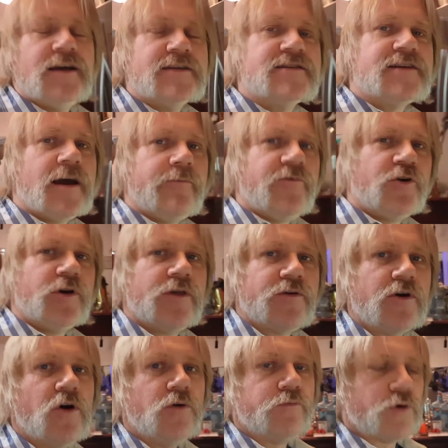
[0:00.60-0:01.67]
It's time for
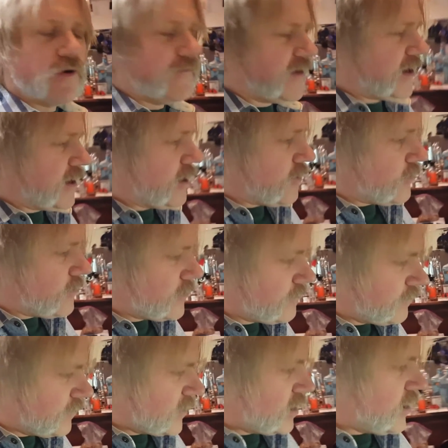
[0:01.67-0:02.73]
another homebrew video.
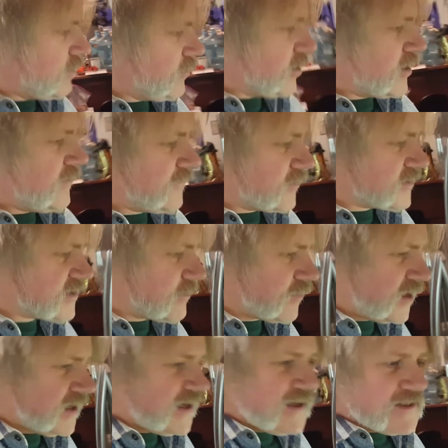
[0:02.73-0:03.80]
I'm looking for
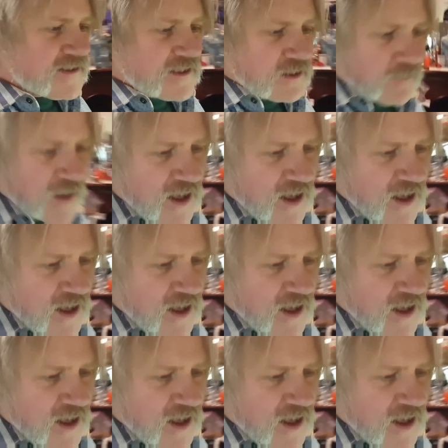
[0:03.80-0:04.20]
something easy to